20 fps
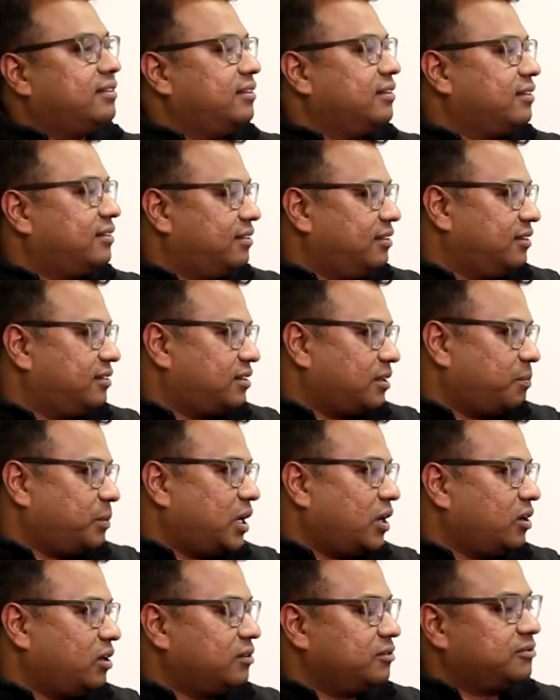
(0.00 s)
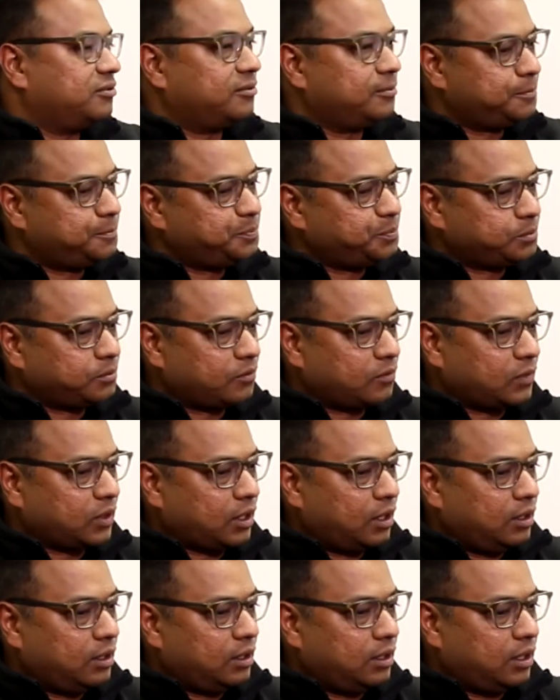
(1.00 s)
this, this amount of,
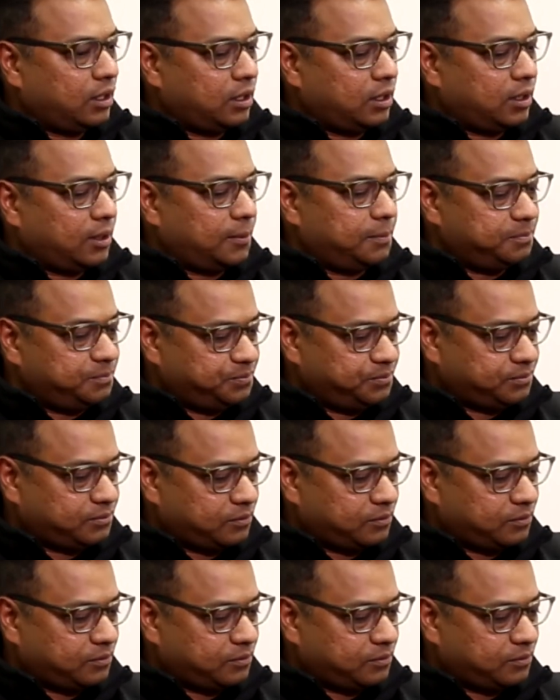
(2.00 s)
um,